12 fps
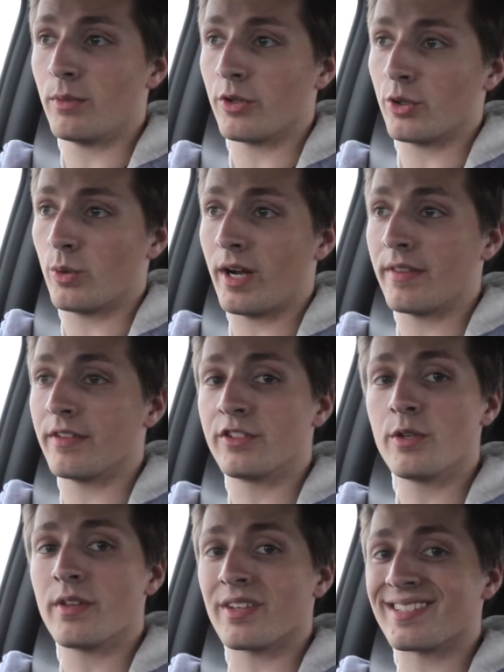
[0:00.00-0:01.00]
model and the
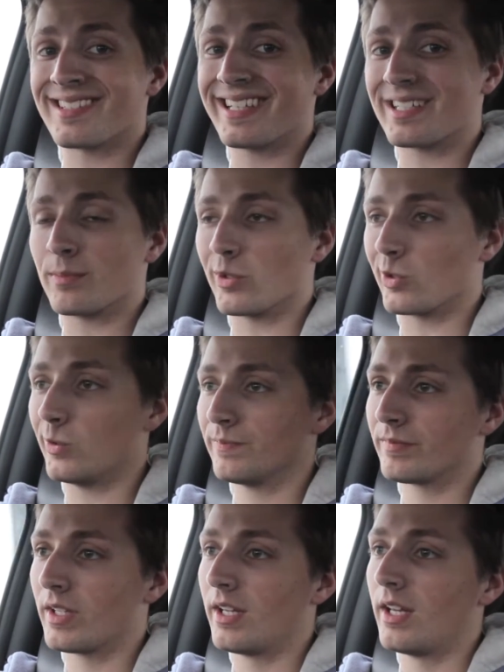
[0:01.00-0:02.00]
2006 model.
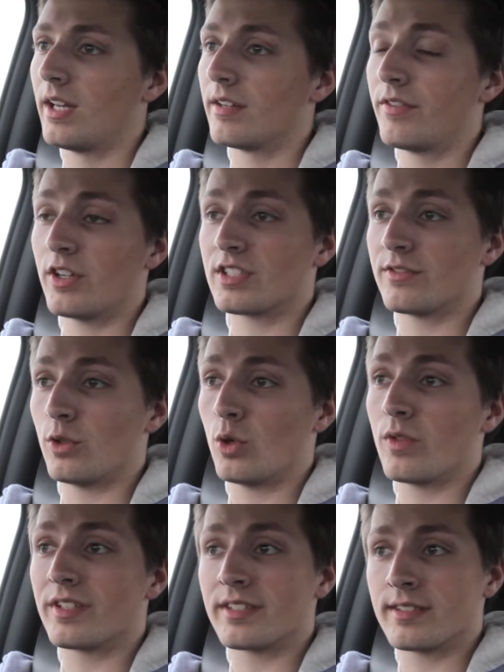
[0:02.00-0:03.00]
First of
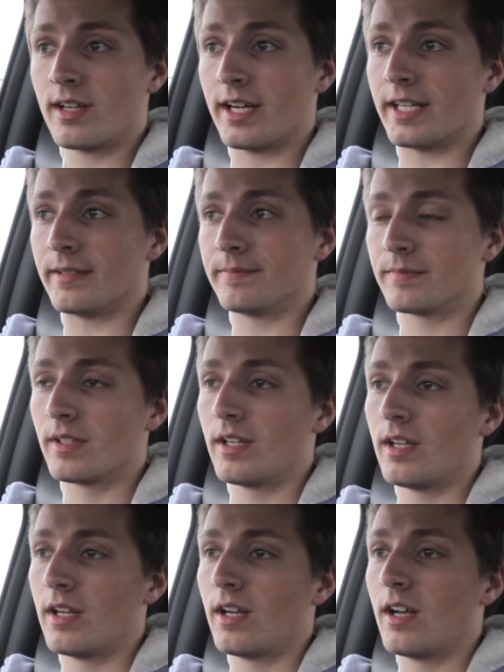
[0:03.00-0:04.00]
all, the design.
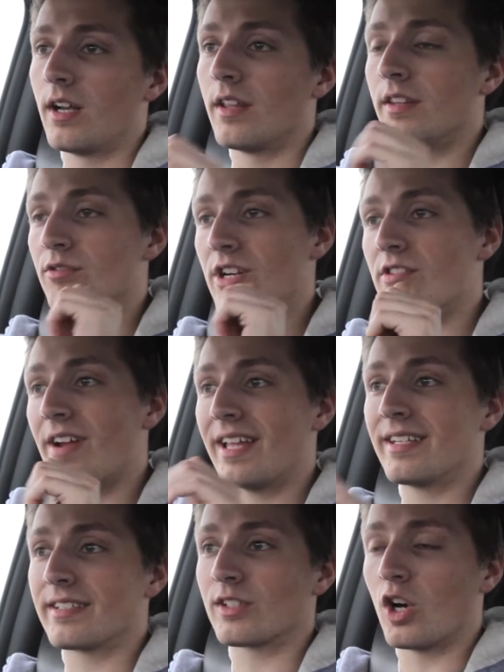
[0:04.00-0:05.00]
The rear
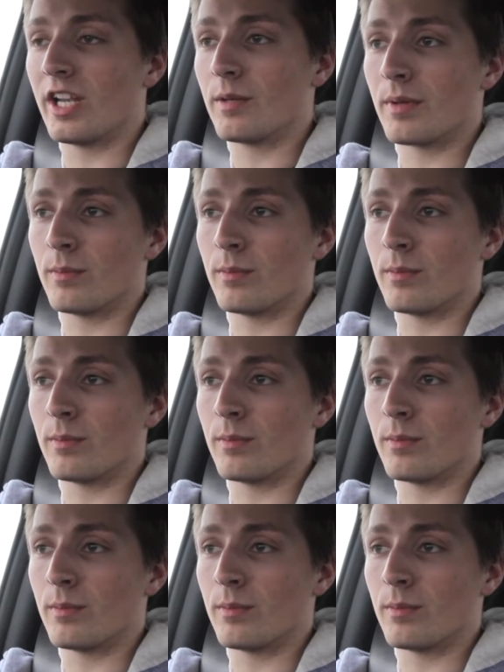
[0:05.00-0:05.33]
end has got a little